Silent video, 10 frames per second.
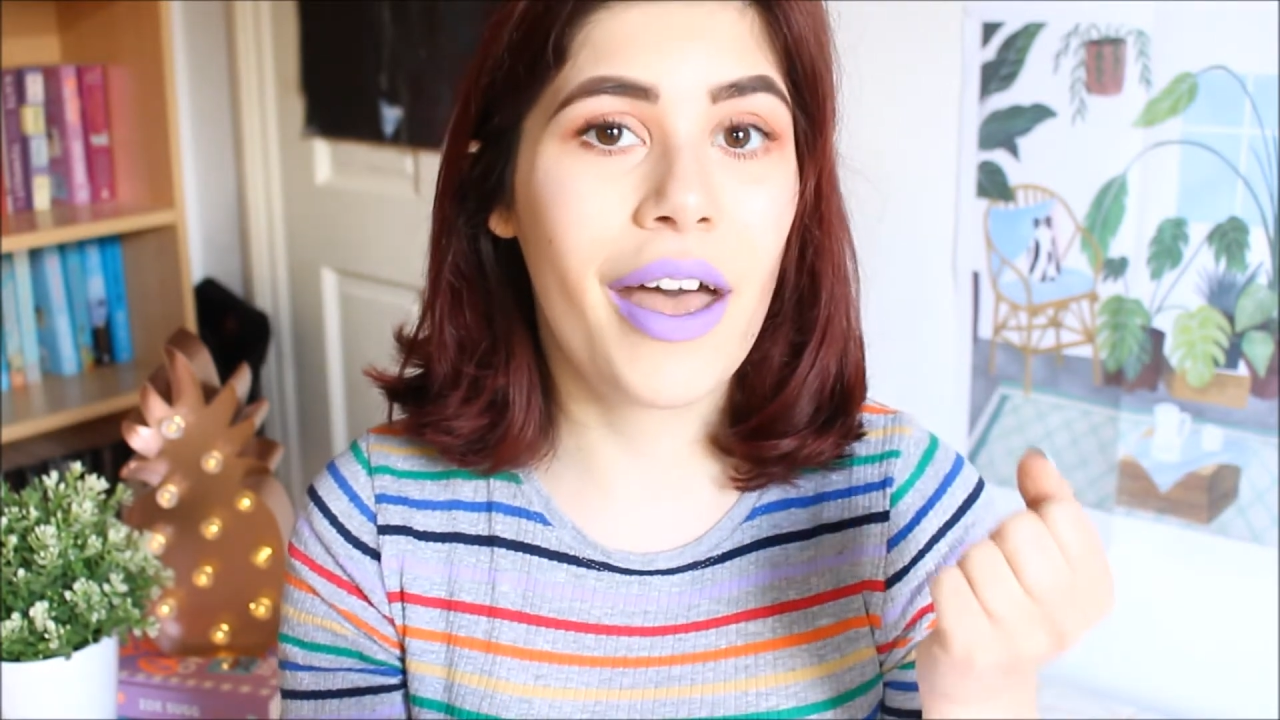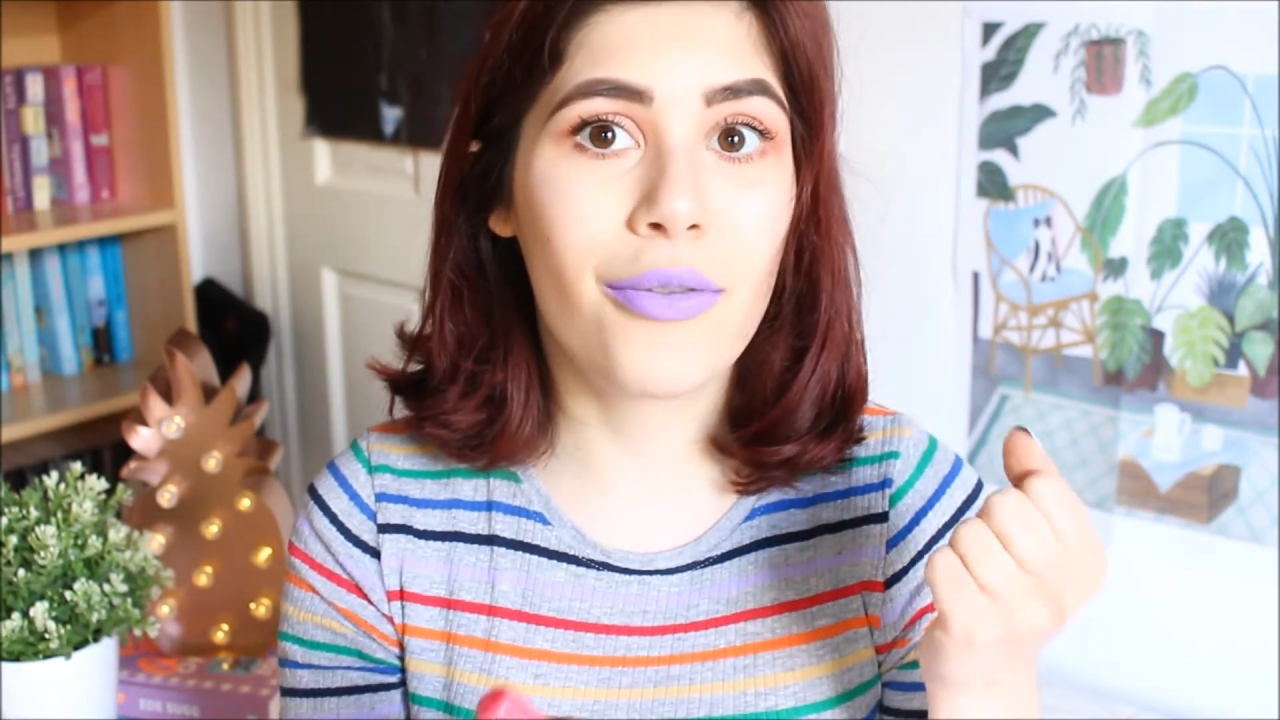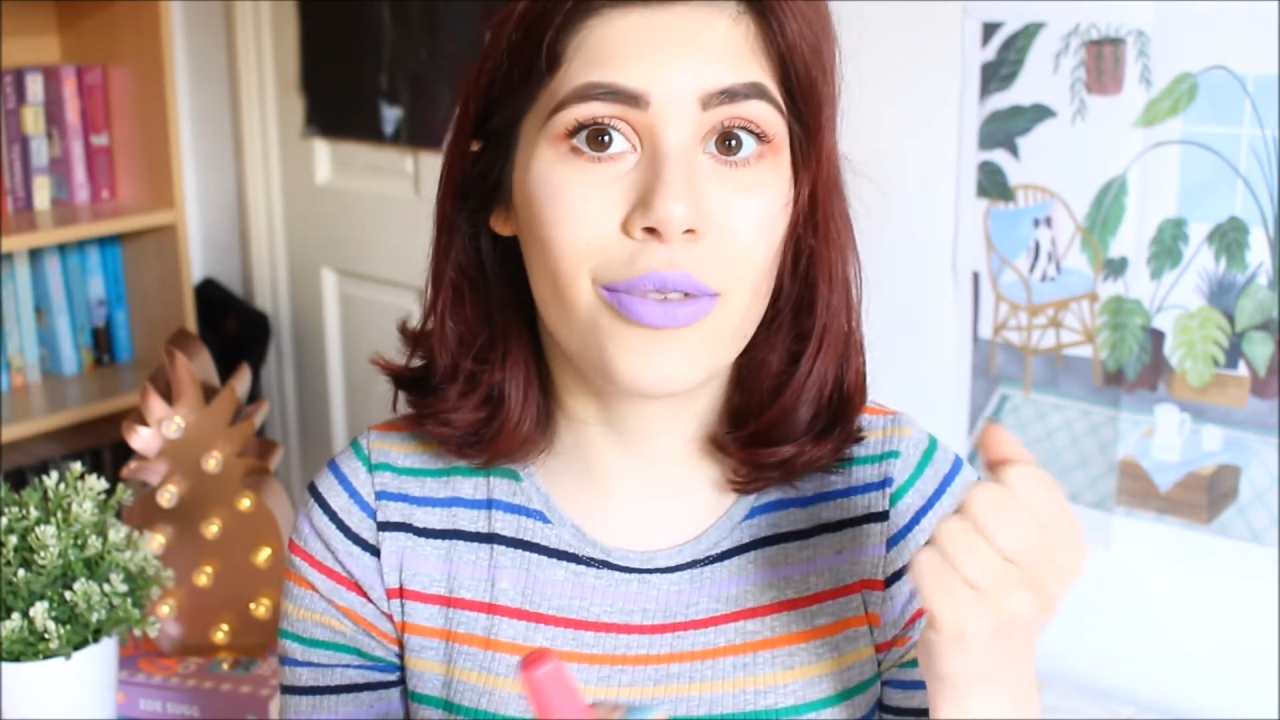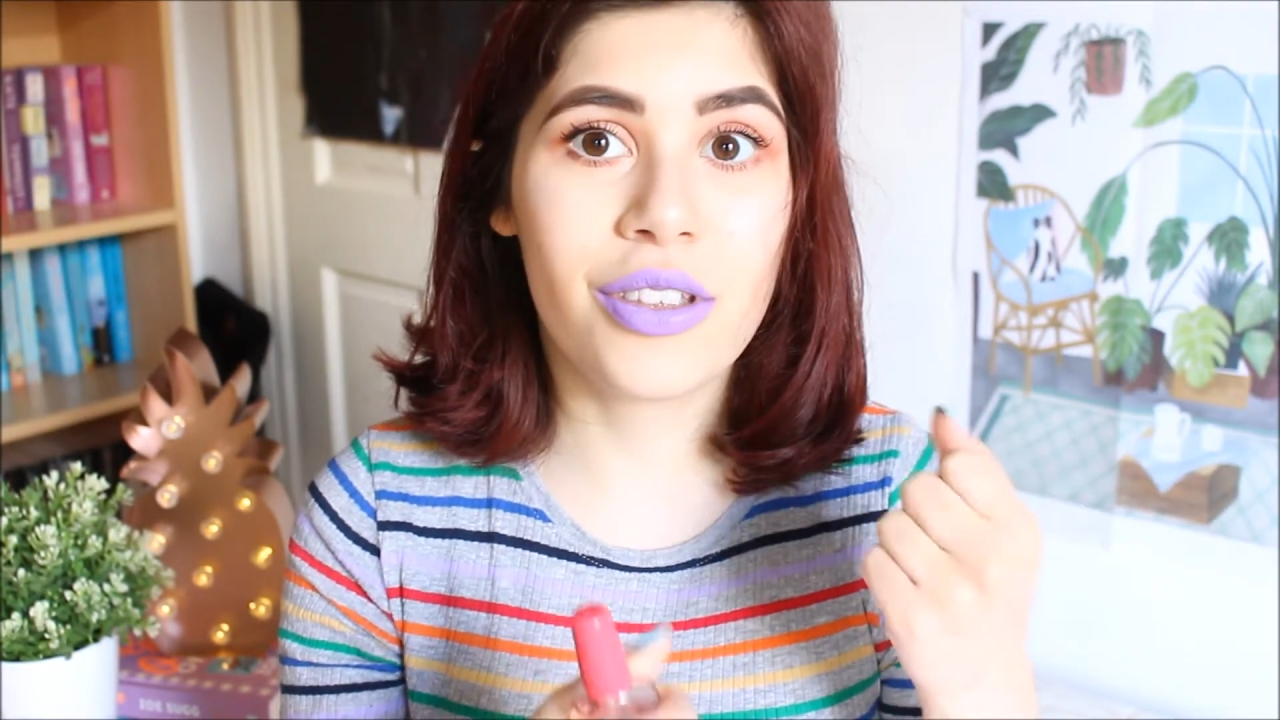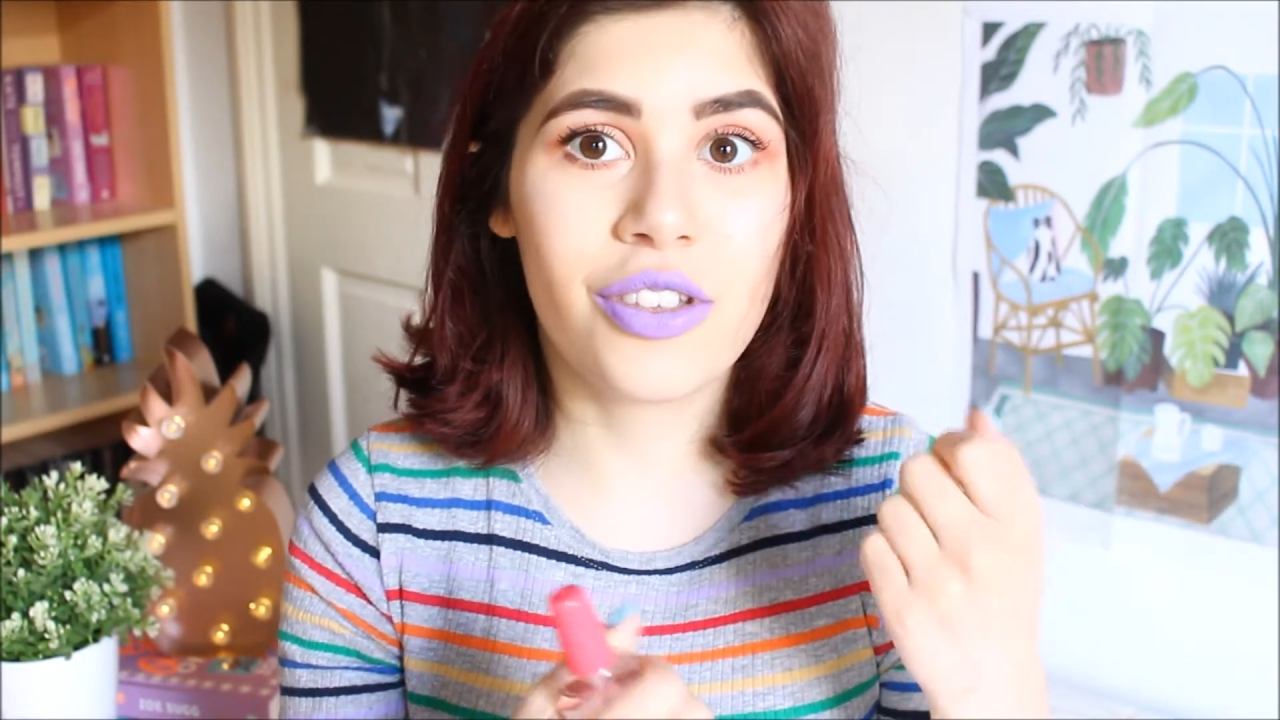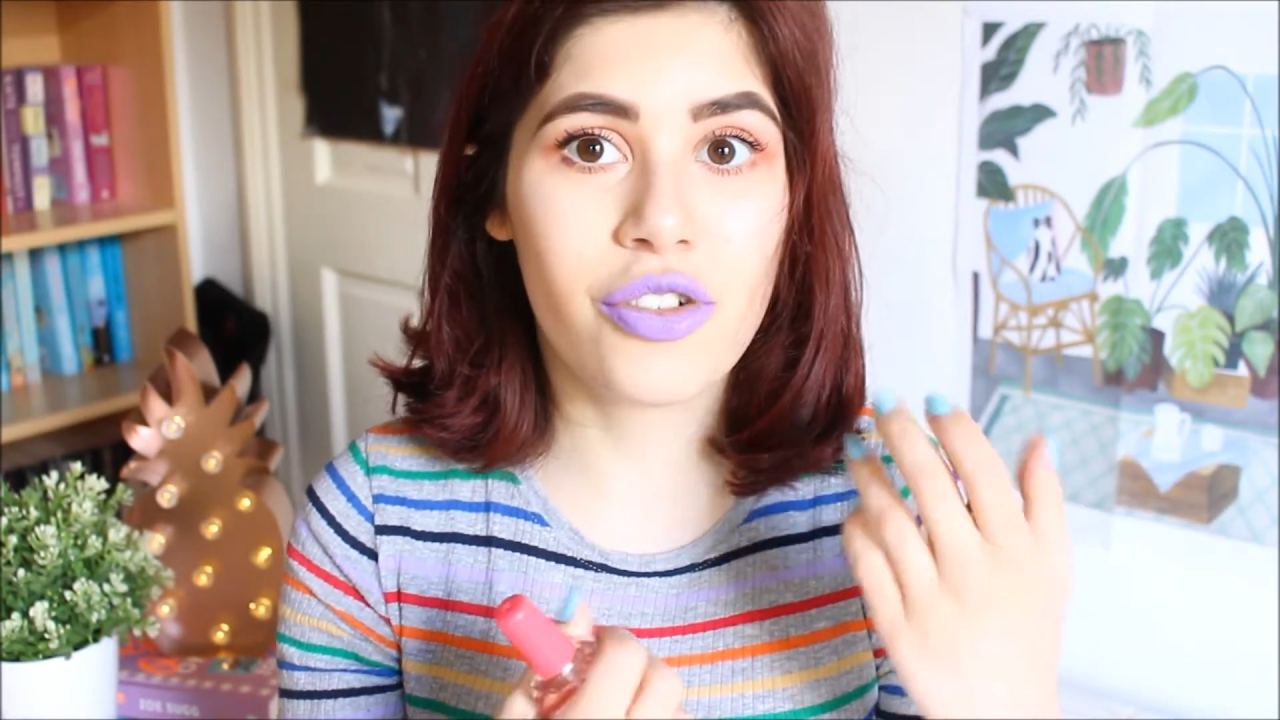helps to